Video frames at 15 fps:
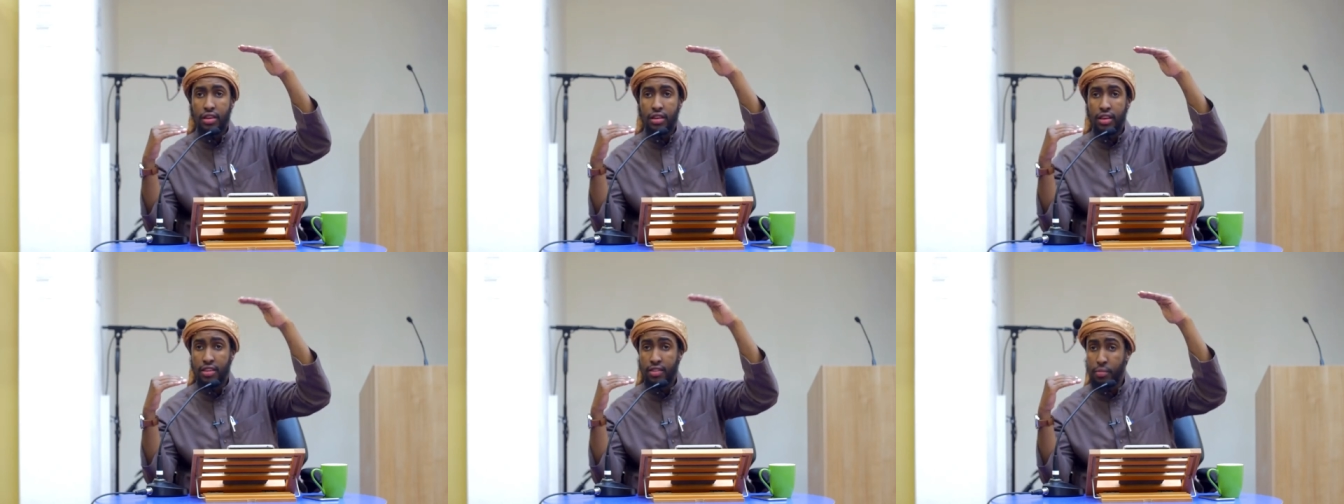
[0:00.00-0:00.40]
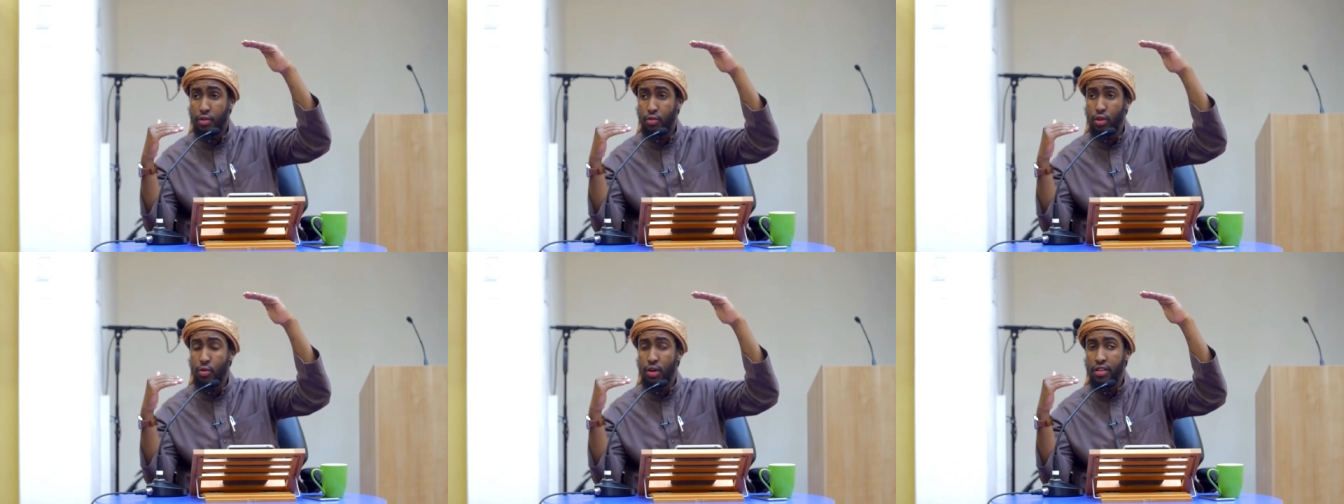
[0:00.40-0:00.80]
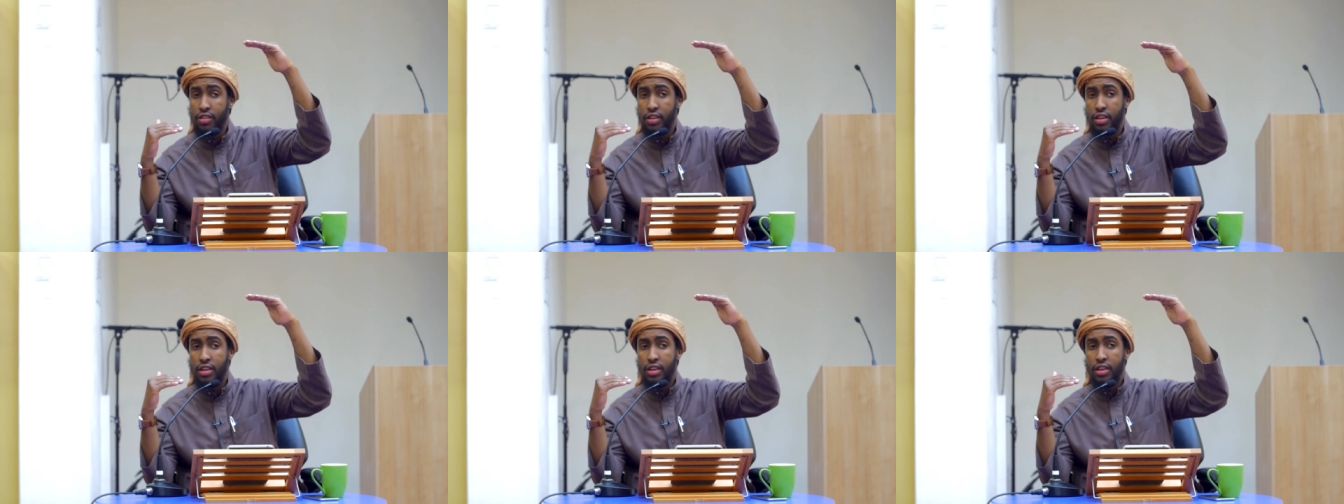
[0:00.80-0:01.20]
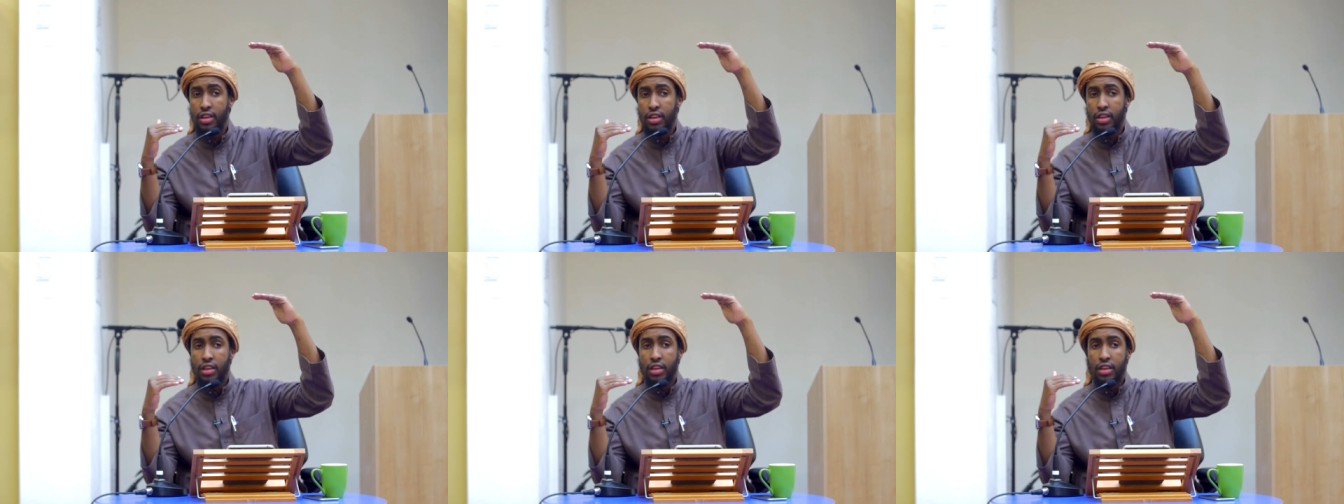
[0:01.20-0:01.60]
He's between what?
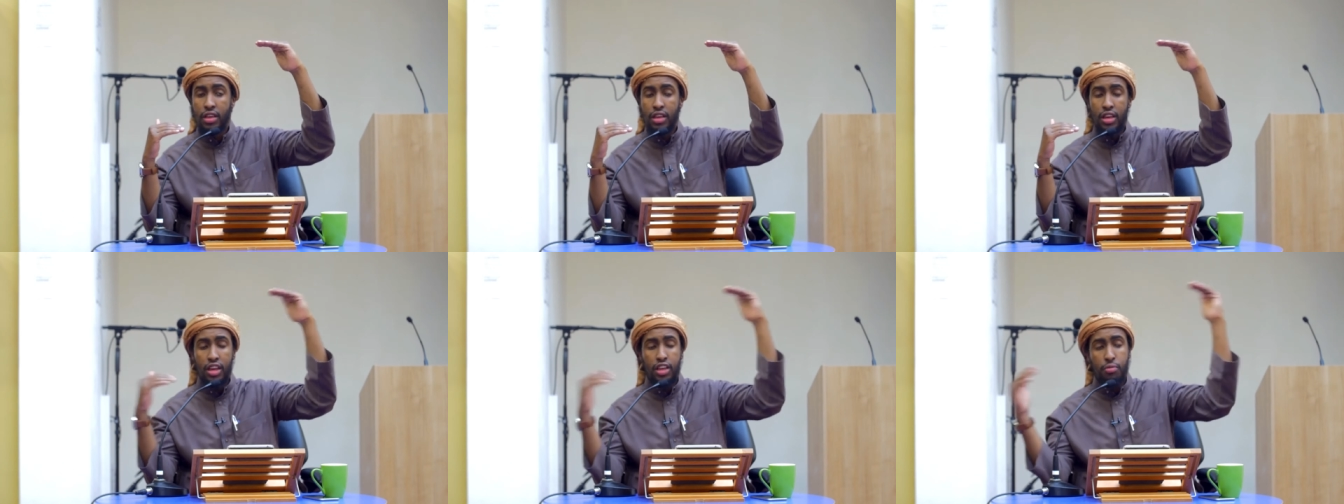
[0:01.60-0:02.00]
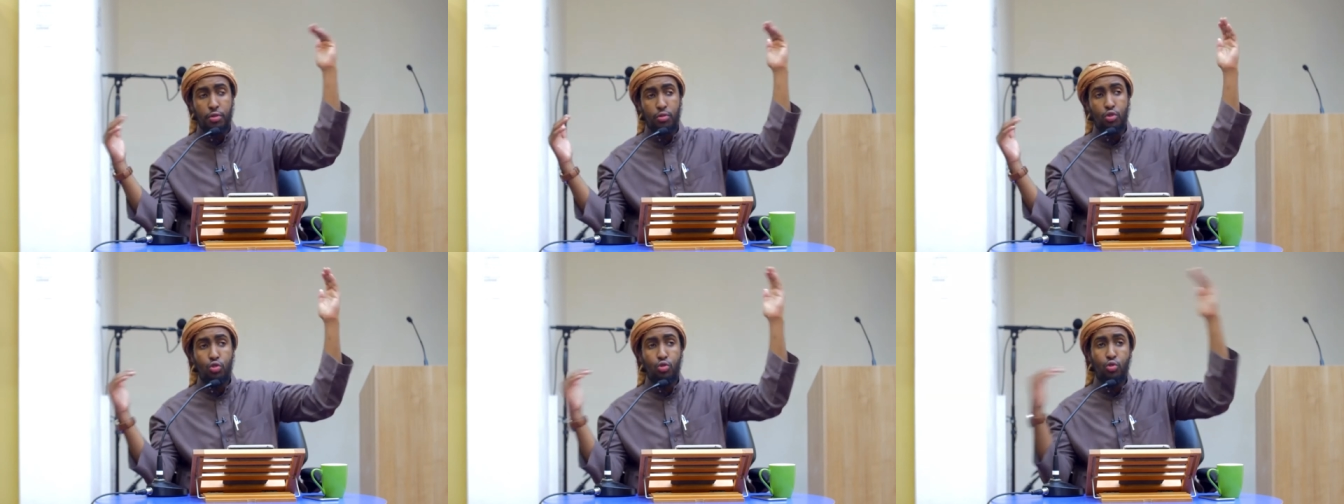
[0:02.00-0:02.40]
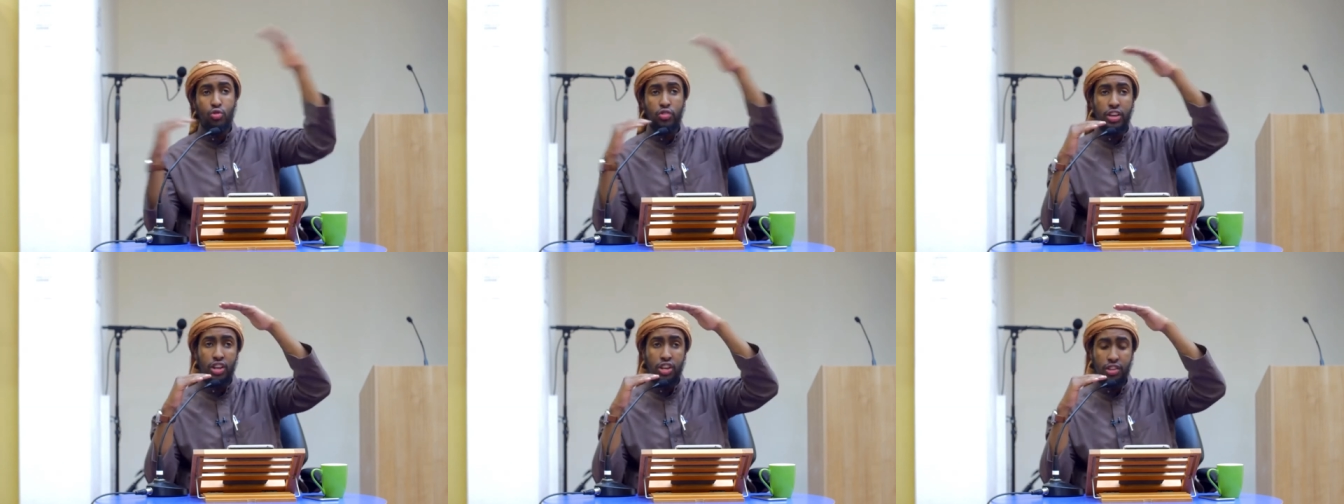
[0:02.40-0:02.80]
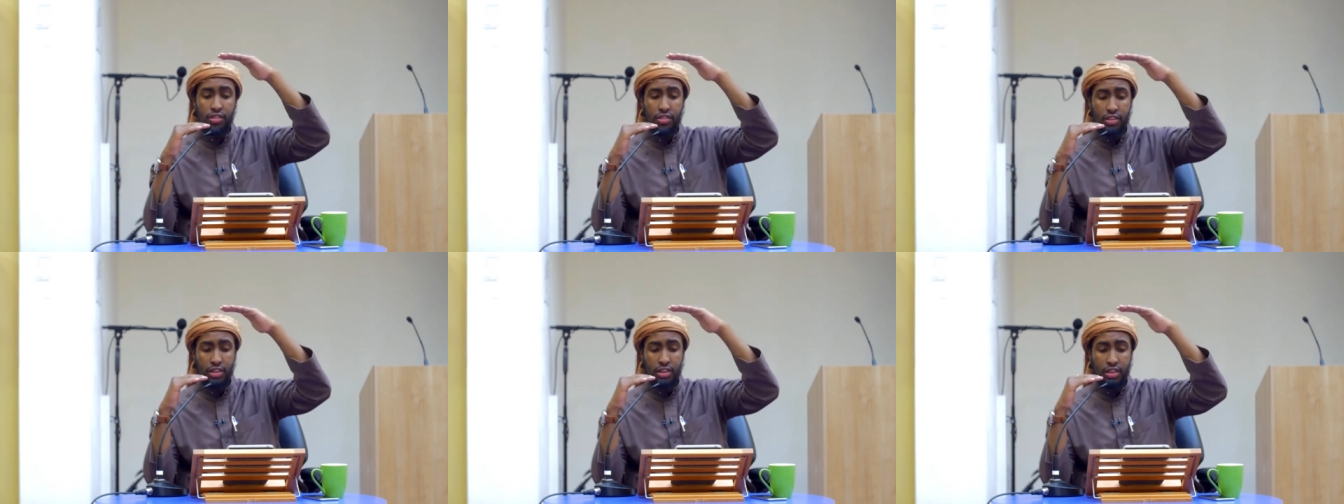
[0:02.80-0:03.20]
He's between two stations.